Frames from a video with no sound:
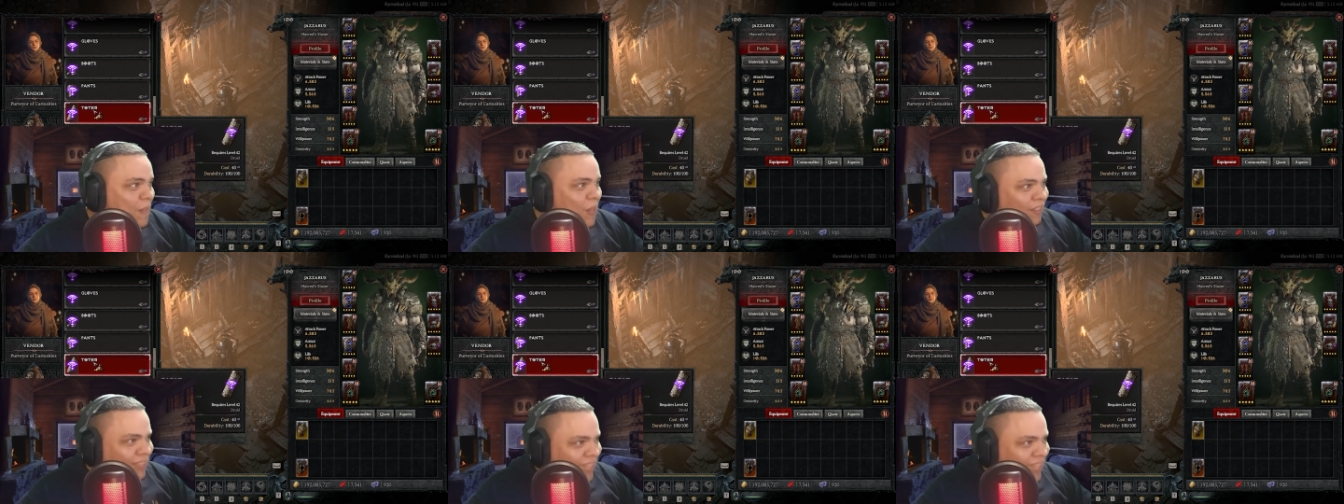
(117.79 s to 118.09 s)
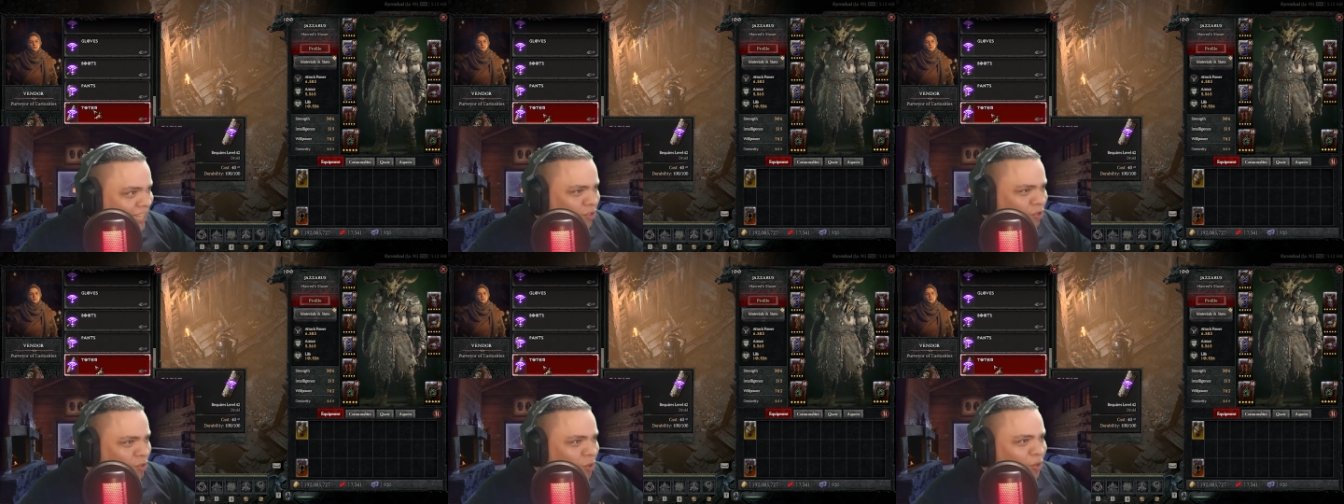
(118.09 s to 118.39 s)

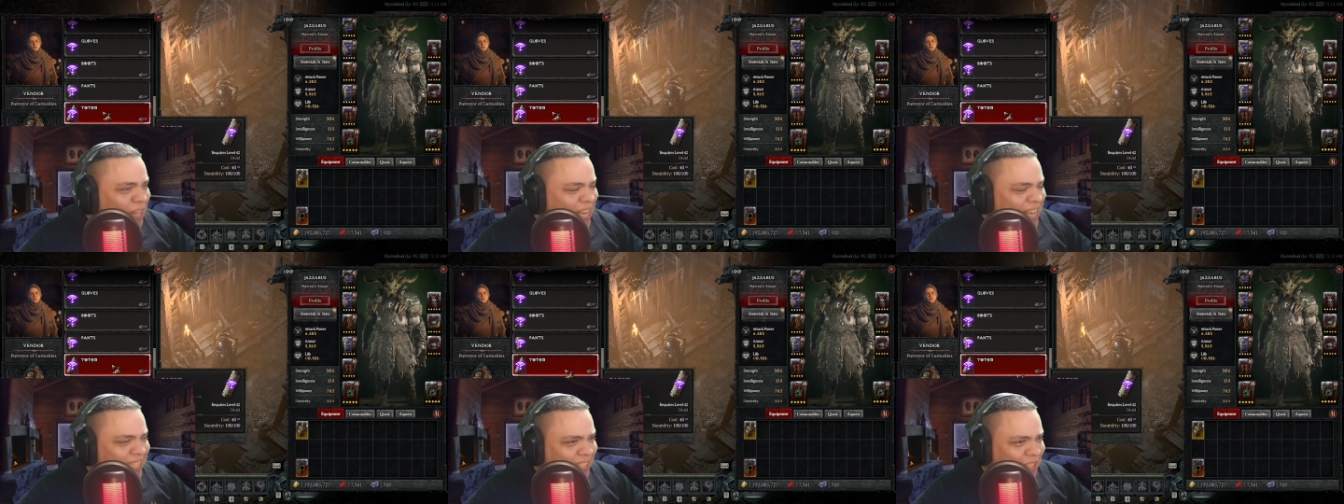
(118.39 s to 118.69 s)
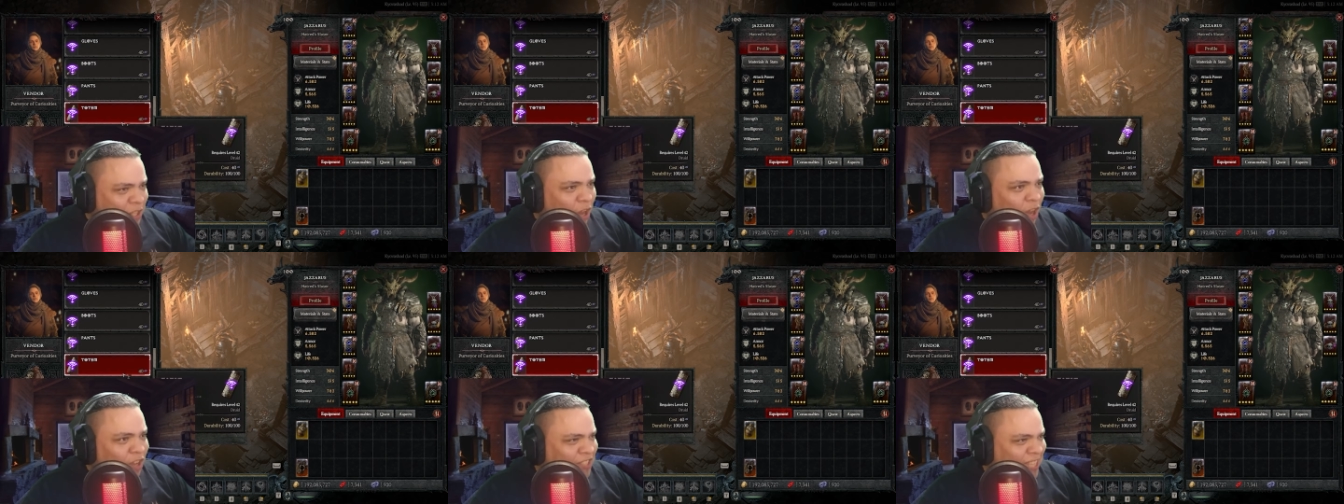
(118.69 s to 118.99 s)
This dude is
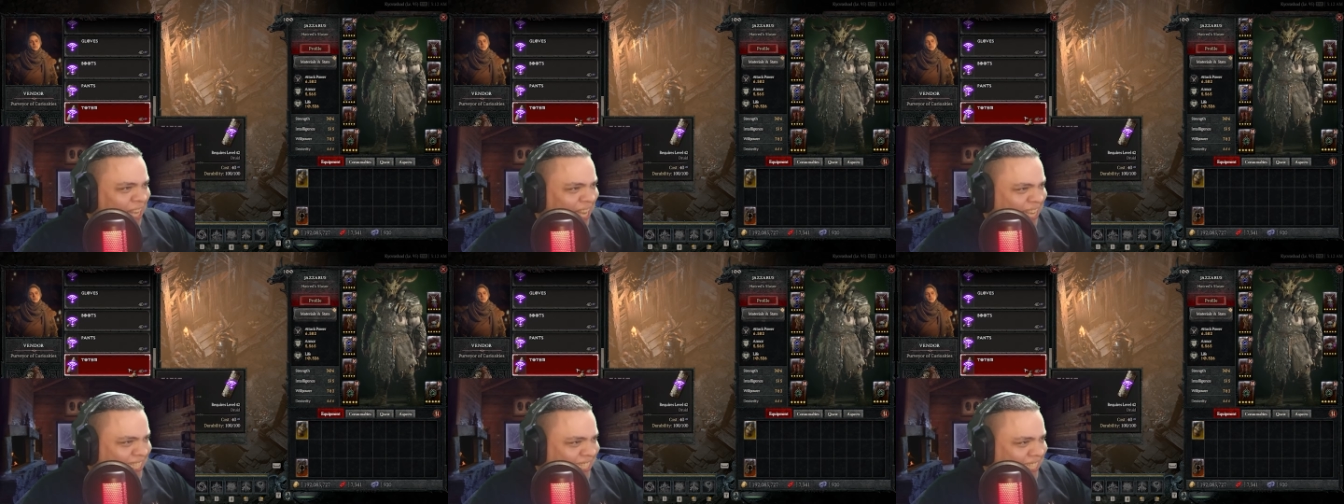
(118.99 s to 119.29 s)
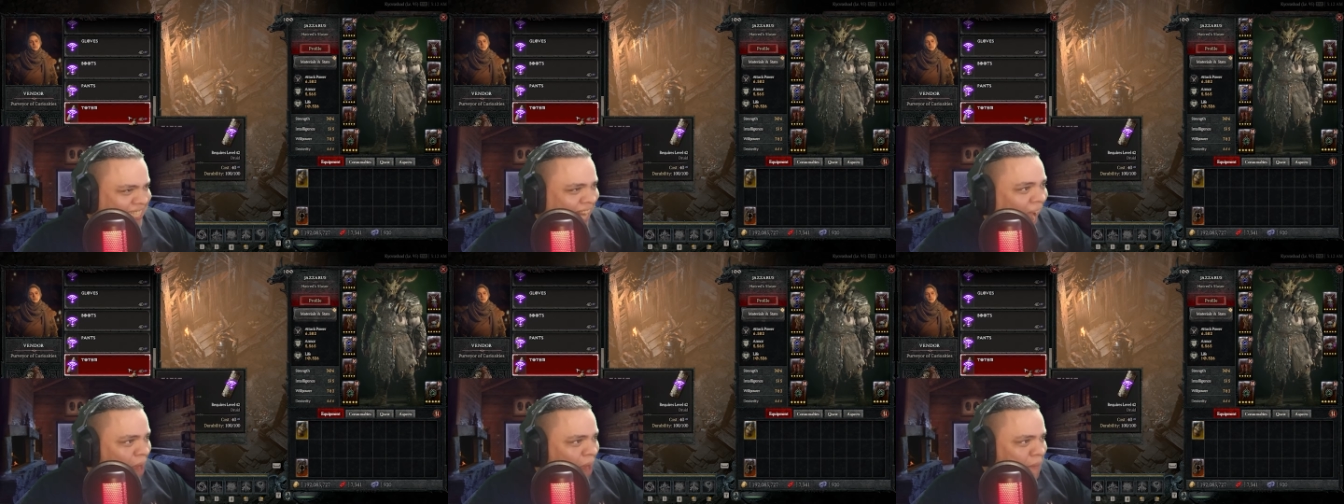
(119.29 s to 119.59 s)
just
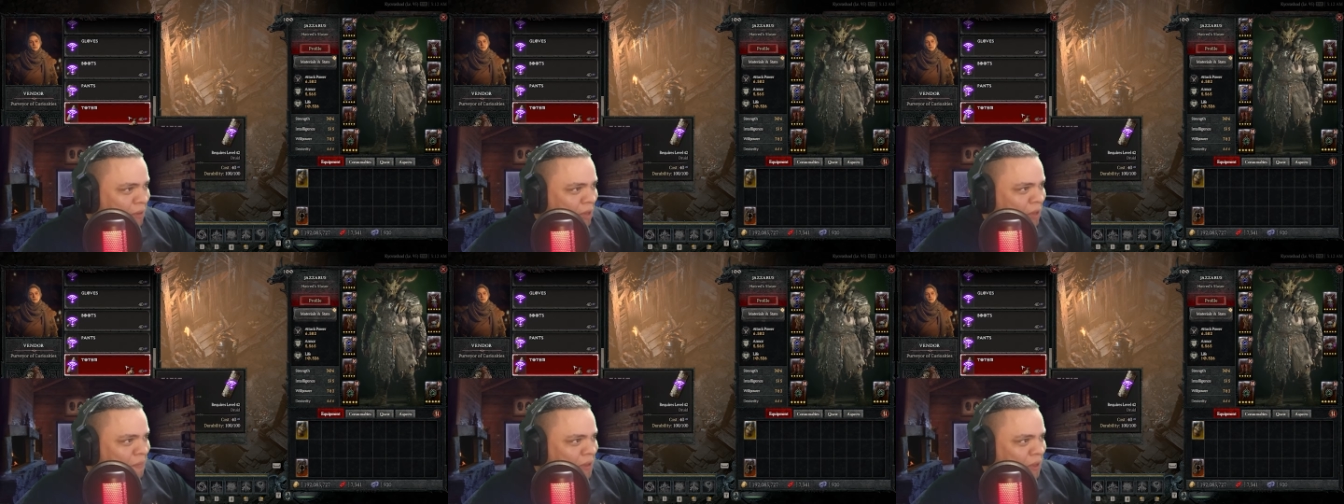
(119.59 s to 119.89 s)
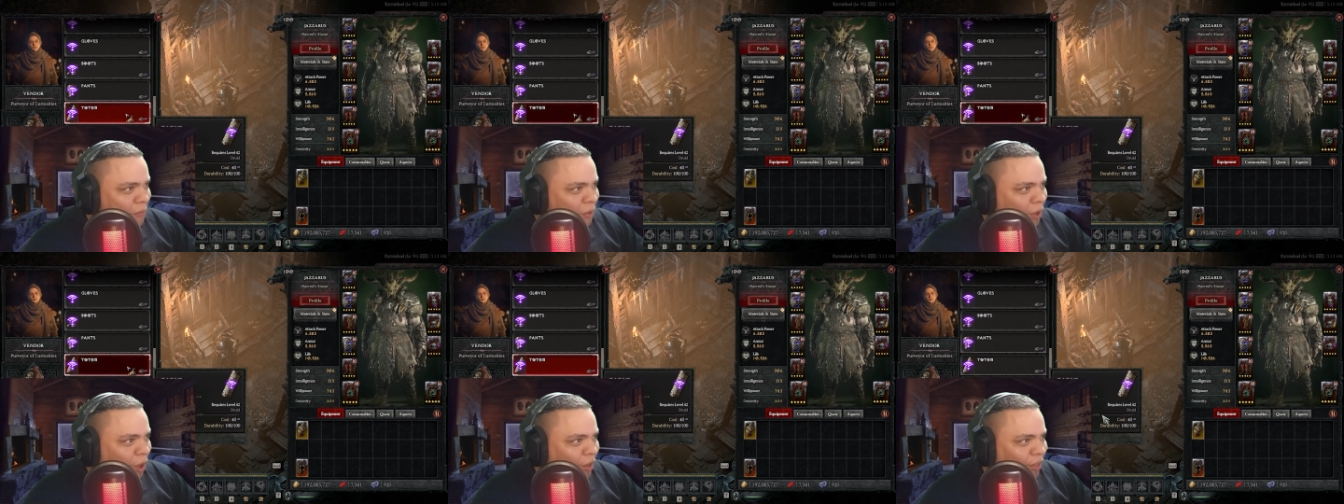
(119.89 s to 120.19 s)
scamming me,
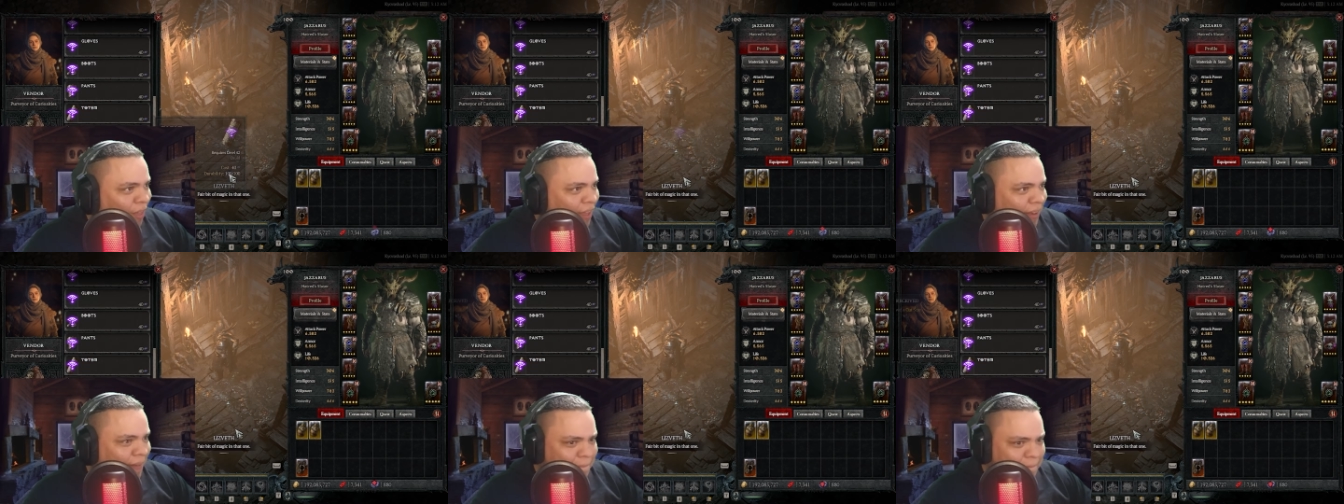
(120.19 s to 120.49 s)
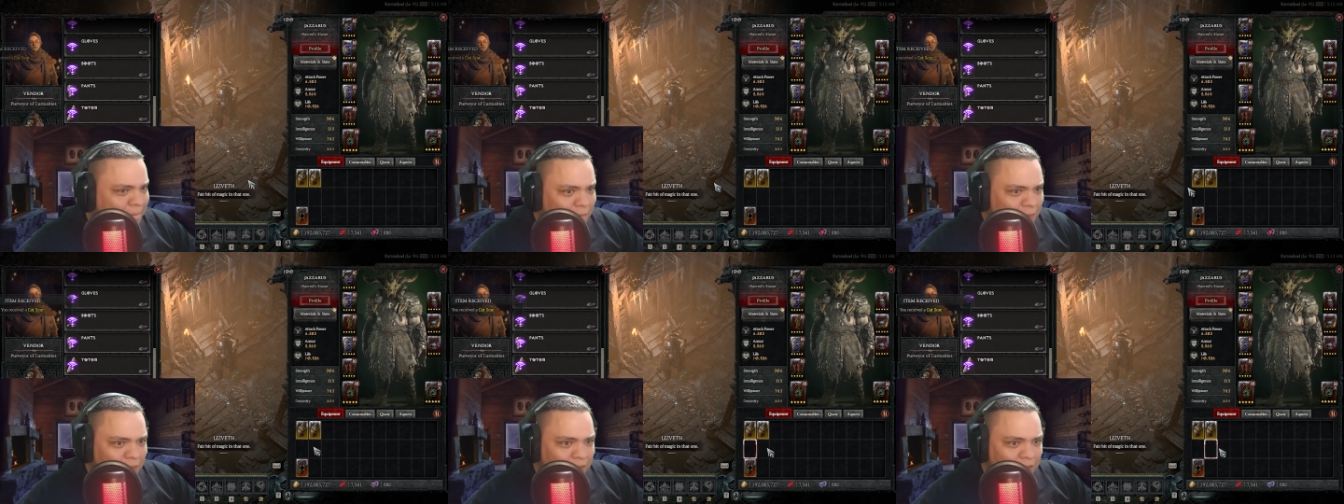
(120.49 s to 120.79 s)
brother.
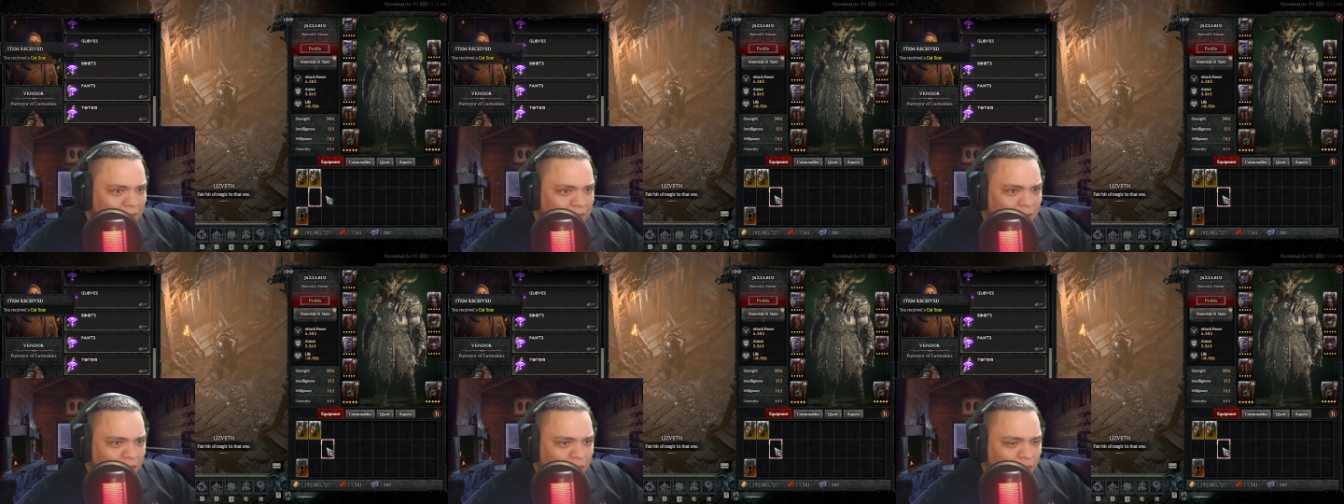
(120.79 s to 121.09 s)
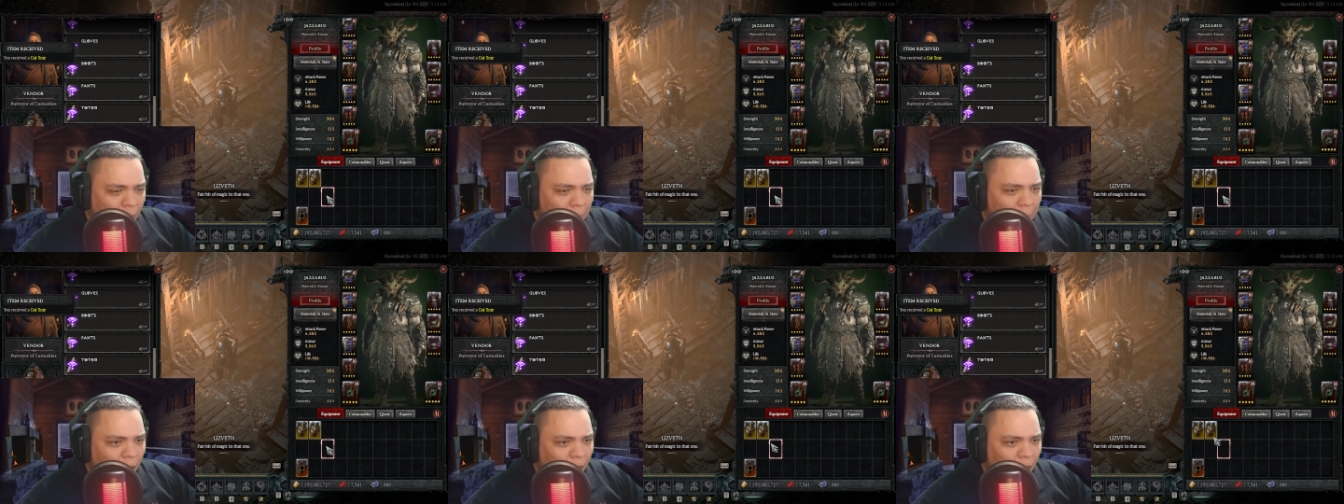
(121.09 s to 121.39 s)

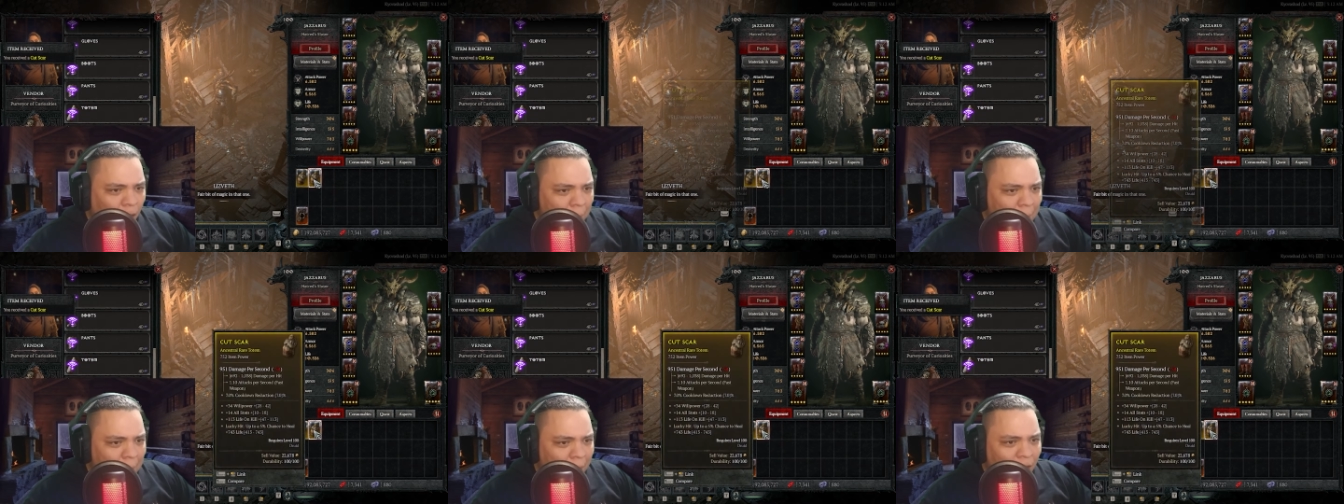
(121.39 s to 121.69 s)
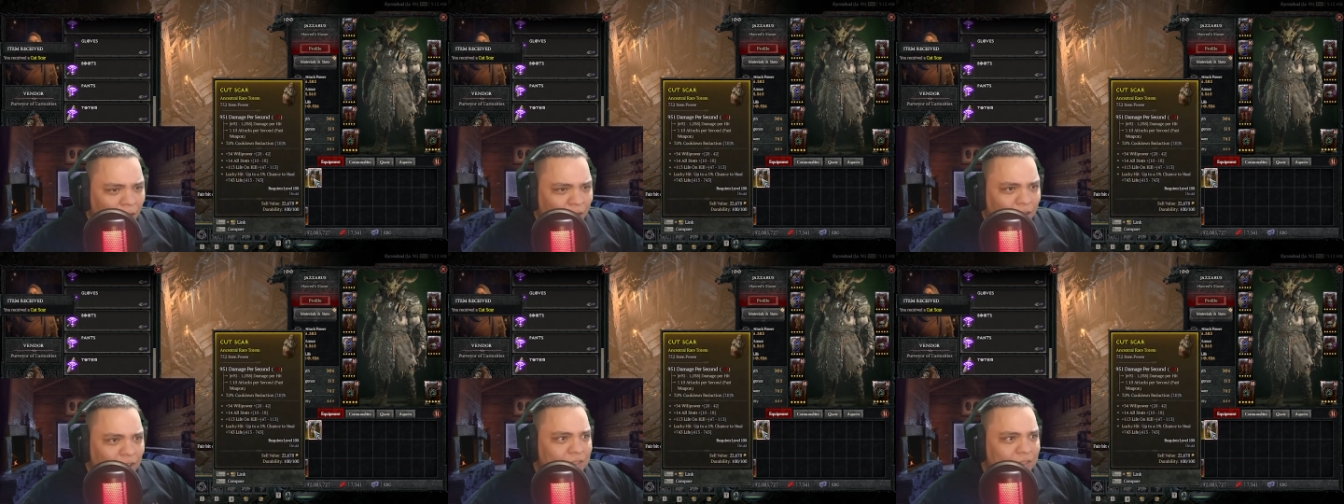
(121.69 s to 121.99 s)
Come on, come
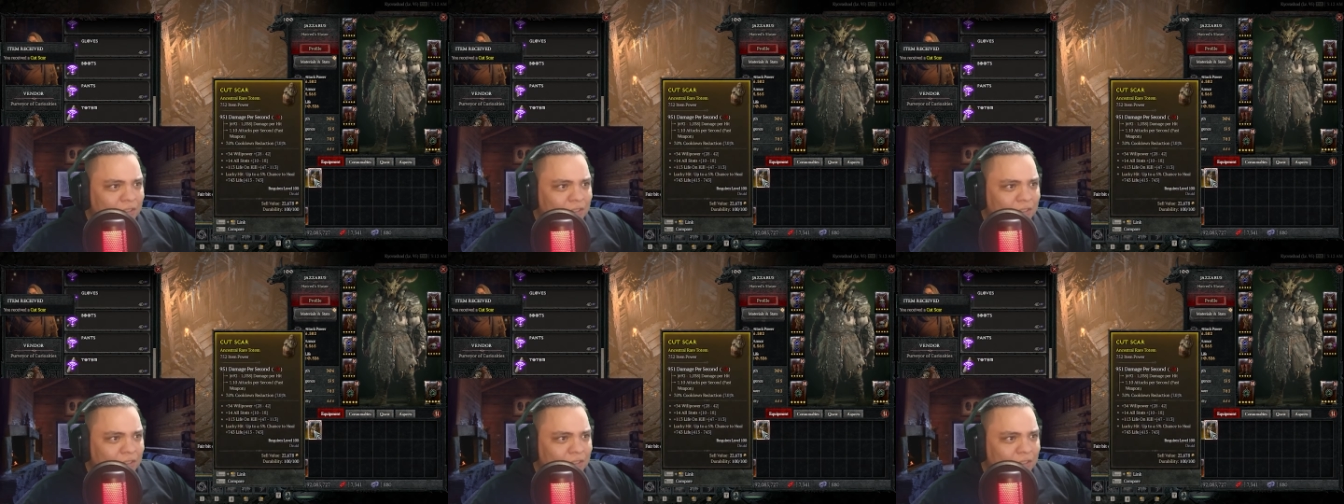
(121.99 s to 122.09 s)
on.